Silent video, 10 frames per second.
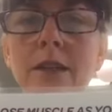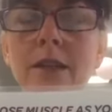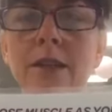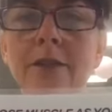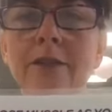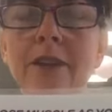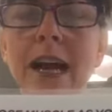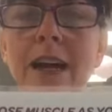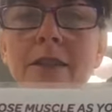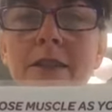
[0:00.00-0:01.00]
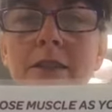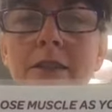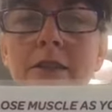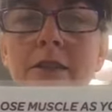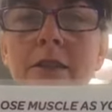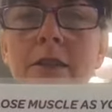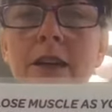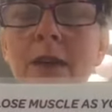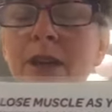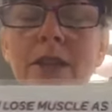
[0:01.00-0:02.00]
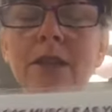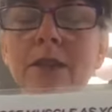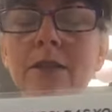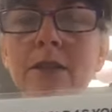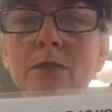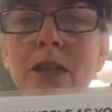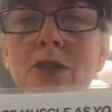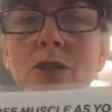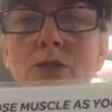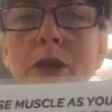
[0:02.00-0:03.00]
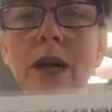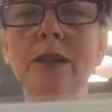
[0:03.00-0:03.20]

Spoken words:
the fat? I mean, the muscle, but